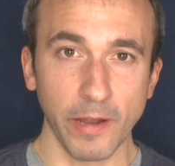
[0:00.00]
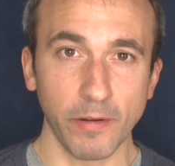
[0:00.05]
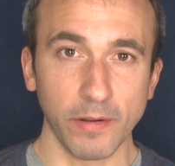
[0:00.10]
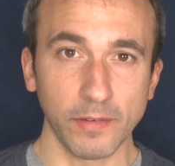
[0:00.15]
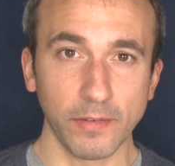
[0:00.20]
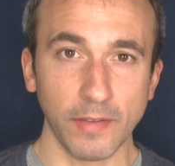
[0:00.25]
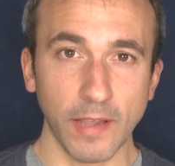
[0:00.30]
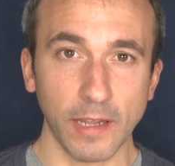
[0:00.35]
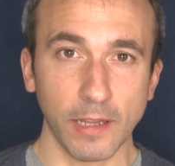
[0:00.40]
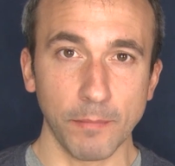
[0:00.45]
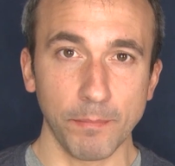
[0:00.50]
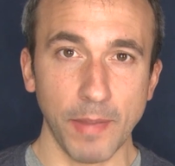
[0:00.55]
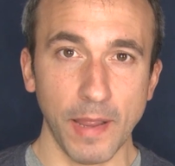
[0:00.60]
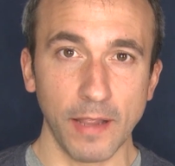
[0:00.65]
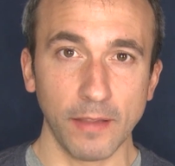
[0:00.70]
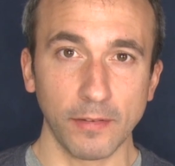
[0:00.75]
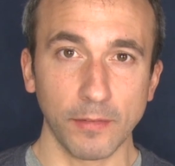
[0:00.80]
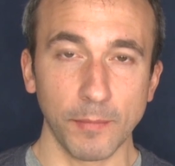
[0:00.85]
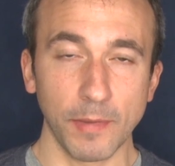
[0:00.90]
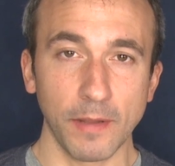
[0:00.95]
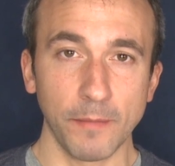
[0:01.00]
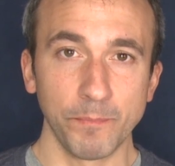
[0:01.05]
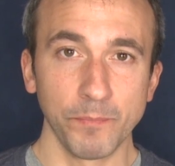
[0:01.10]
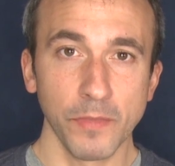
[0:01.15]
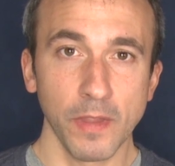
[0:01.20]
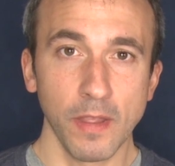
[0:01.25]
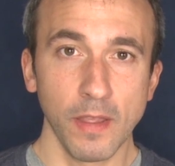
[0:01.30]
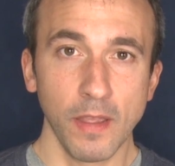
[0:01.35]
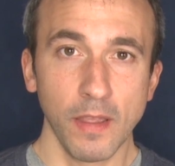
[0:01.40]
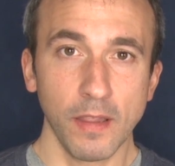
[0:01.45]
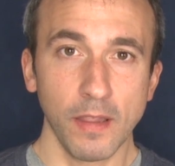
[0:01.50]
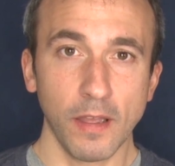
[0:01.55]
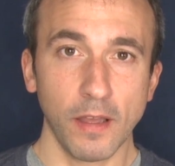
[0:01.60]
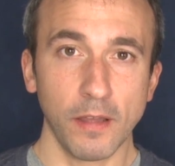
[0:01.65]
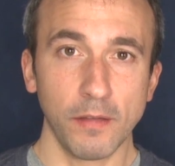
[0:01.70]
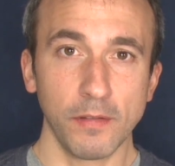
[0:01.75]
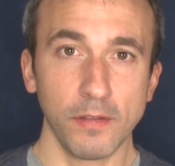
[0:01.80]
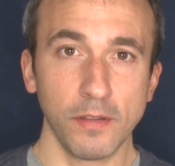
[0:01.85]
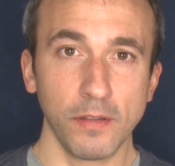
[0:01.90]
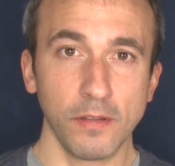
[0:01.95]
on second base. I mean,
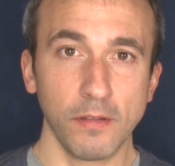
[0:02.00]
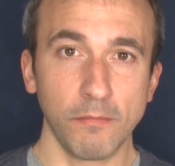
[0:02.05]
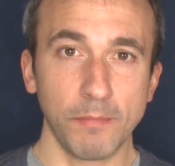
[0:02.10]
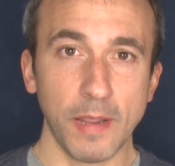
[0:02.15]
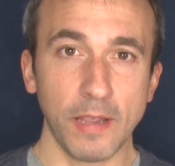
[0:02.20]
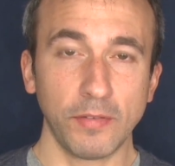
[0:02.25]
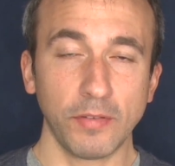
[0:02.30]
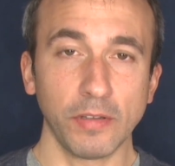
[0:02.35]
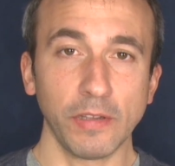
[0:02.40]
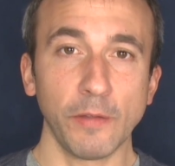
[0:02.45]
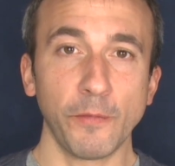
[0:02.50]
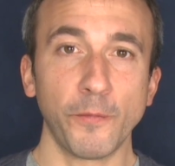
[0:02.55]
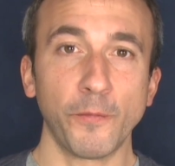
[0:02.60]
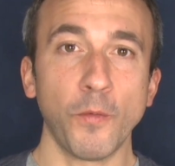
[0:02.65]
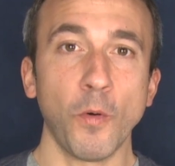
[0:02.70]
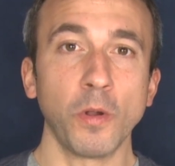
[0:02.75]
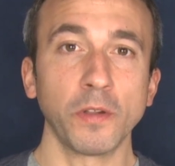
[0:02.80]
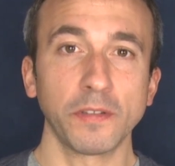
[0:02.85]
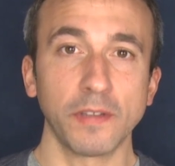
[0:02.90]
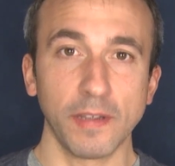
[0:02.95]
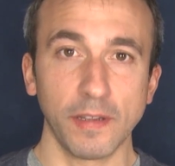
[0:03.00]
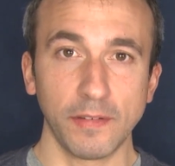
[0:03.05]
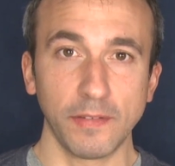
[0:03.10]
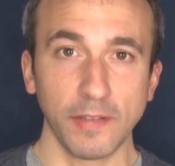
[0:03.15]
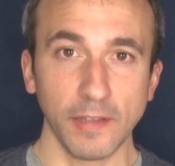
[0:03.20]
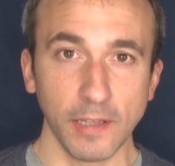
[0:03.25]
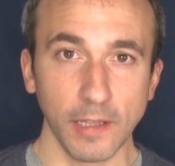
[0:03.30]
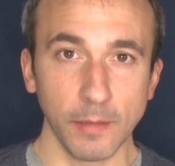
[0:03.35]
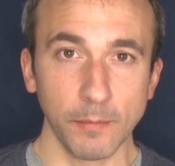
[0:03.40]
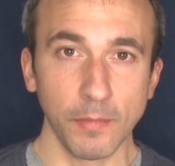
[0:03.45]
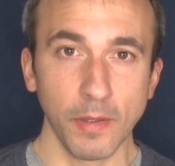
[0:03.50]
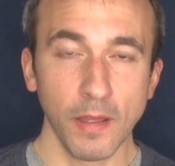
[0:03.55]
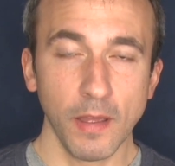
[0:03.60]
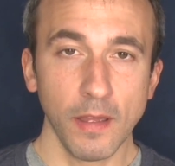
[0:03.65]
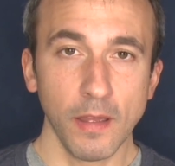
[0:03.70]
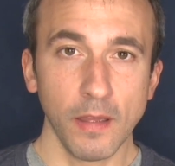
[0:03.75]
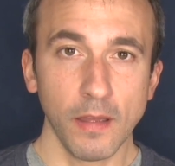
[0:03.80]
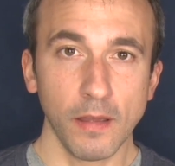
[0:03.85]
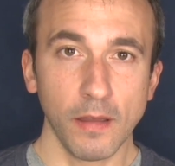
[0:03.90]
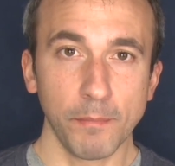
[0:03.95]
you're basically faulting a team
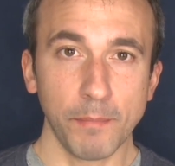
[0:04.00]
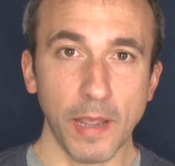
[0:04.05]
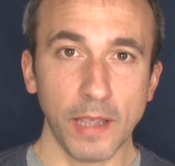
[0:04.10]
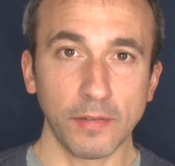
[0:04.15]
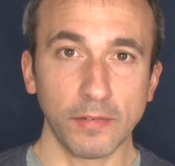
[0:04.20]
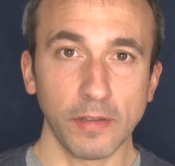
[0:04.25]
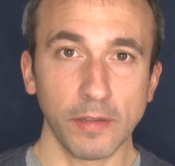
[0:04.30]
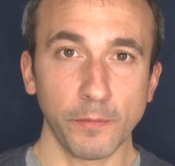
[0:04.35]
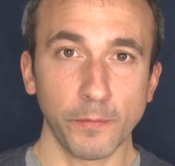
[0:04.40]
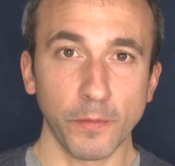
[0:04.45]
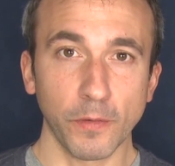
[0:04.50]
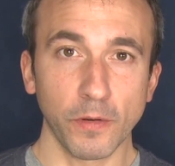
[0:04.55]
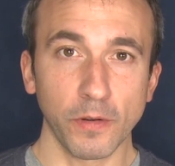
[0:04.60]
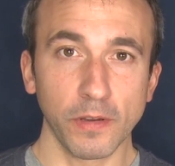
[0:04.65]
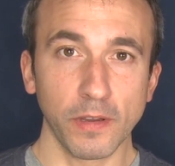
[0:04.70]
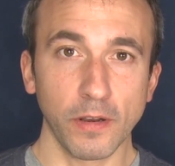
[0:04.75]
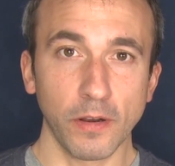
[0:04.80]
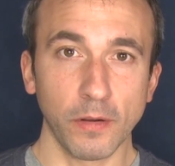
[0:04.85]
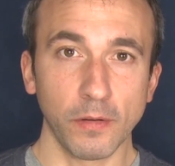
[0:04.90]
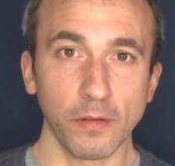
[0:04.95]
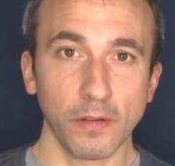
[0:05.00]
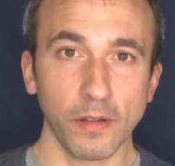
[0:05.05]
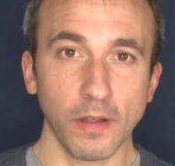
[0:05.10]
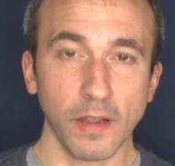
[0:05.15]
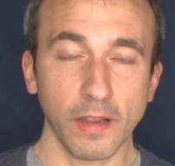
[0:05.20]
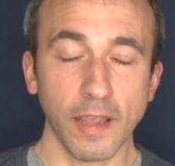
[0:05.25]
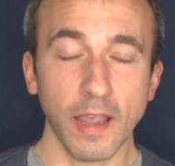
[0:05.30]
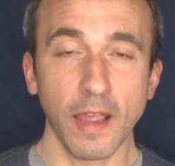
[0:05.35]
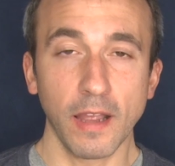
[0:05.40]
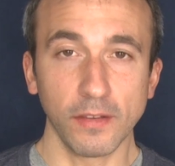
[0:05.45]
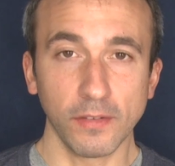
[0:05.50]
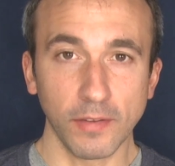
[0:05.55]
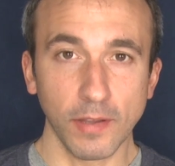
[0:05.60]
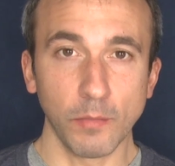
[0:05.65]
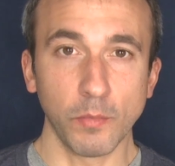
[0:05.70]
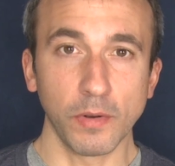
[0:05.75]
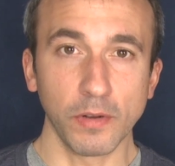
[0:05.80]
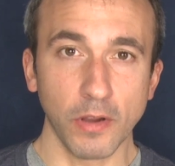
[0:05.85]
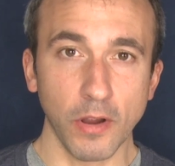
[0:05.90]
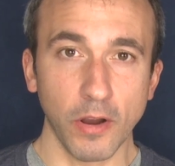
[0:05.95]
basically for, okay, I didn't say
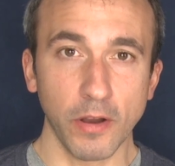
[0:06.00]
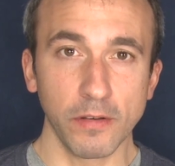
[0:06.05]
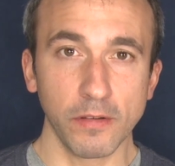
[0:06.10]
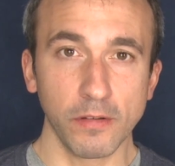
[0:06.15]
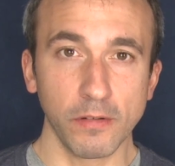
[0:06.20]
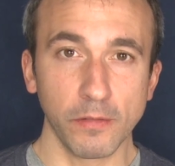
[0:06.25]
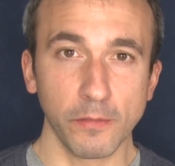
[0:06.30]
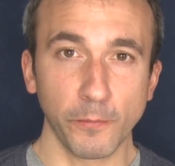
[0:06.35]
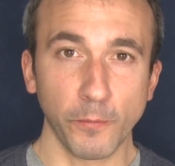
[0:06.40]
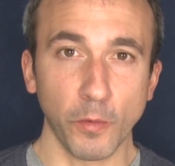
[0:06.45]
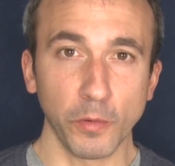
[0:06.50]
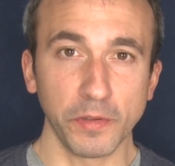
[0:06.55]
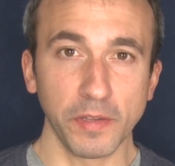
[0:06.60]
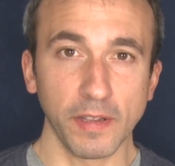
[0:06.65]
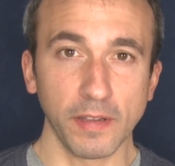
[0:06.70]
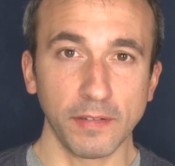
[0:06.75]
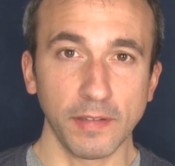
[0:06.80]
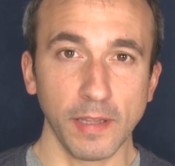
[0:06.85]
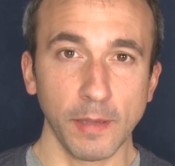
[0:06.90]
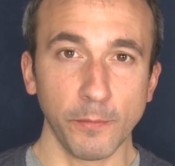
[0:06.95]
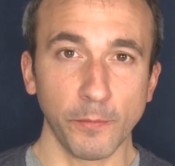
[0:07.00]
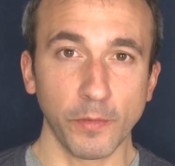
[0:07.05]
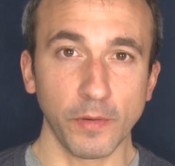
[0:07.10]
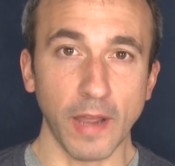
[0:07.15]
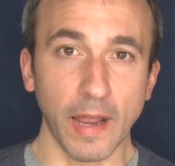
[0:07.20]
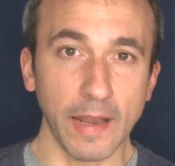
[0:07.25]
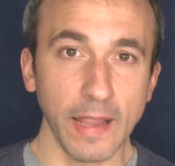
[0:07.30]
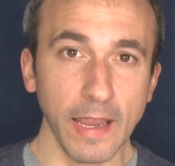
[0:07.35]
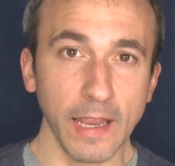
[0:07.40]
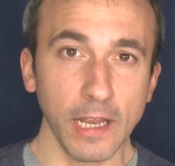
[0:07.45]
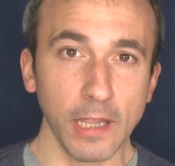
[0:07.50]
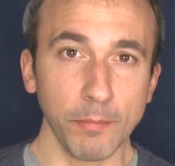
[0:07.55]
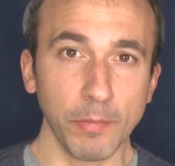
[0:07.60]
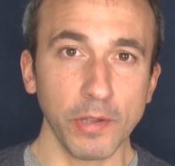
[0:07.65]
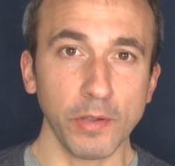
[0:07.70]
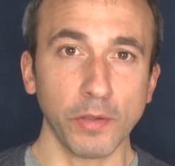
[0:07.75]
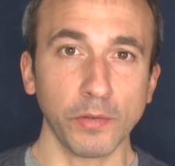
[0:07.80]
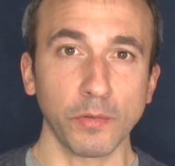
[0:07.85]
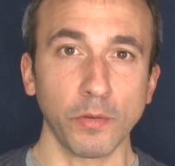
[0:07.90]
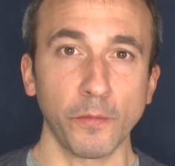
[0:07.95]
one guard, you're faulting a team for not hitting, but
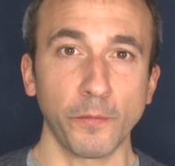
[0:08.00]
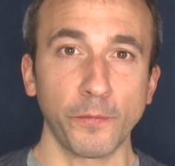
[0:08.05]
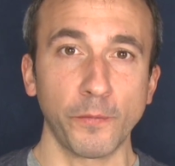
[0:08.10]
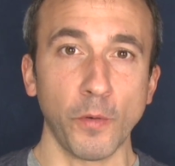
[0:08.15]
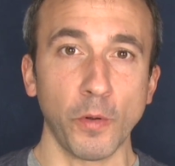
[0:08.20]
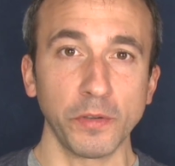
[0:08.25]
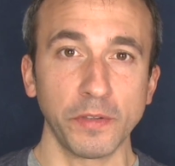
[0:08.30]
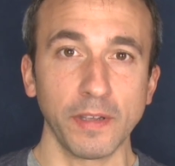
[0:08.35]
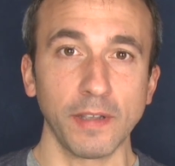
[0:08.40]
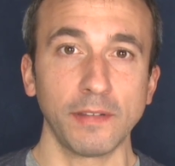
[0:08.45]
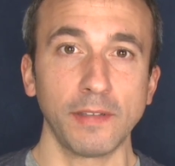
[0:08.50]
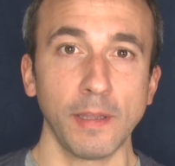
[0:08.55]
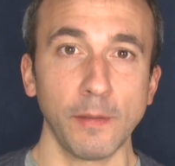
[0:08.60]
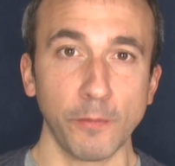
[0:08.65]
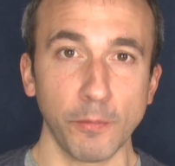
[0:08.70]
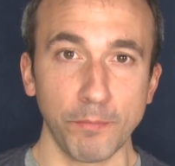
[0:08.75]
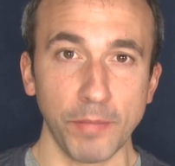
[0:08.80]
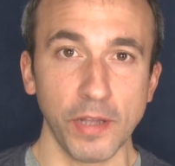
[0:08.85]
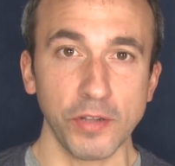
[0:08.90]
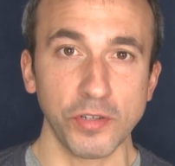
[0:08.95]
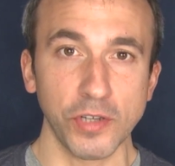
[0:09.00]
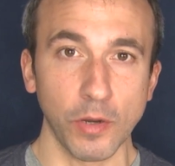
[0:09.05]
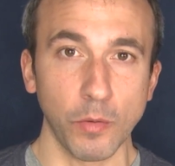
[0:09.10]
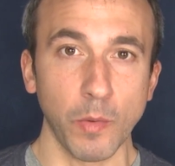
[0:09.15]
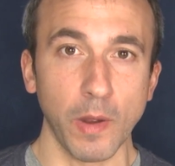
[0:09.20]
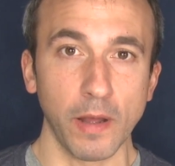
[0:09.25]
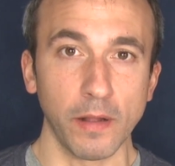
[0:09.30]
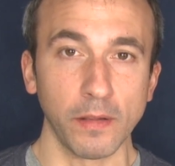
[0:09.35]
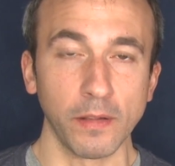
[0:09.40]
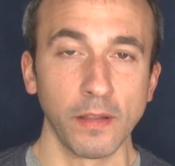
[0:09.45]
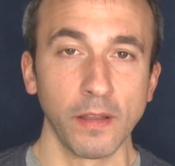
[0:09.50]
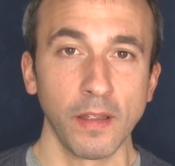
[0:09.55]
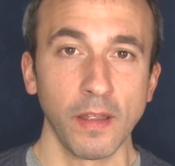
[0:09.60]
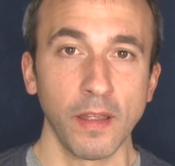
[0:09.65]
you're also faulting a team for pitching well.